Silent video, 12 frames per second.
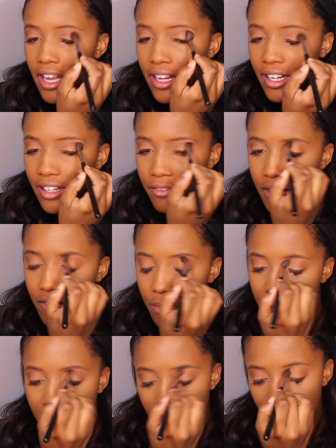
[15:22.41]
and kind of
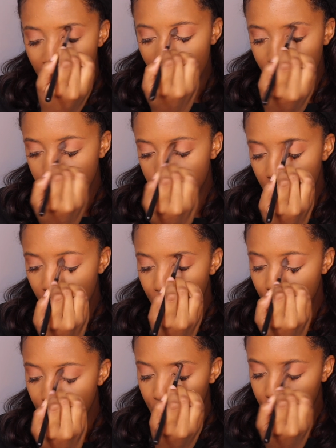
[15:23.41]
given me an extra
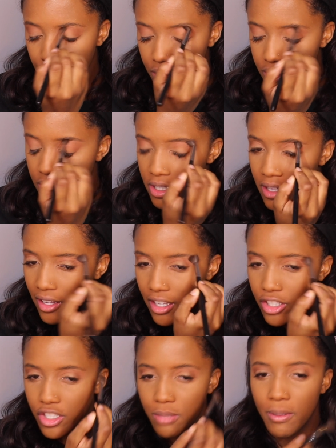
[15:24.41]
boost
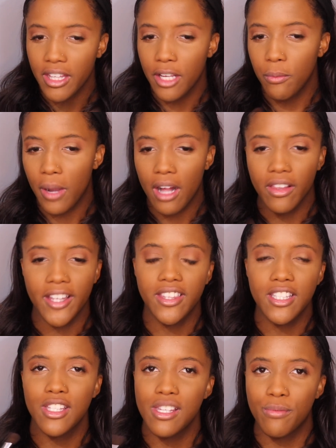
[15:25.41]
and just been like, wow, like
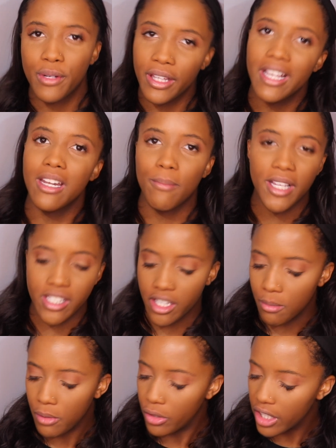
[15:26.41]
this is really an amazing
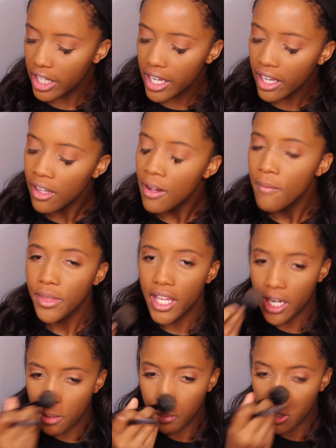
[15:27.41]
community
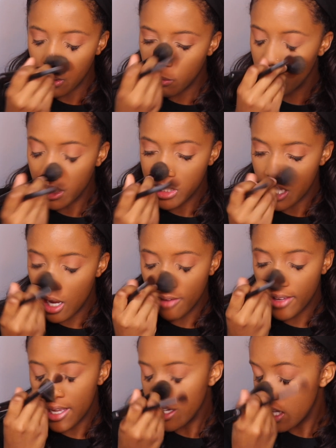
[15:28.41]
and I wouldn't want to
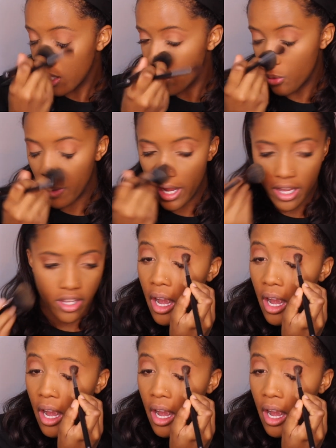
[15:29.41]
have it any other way.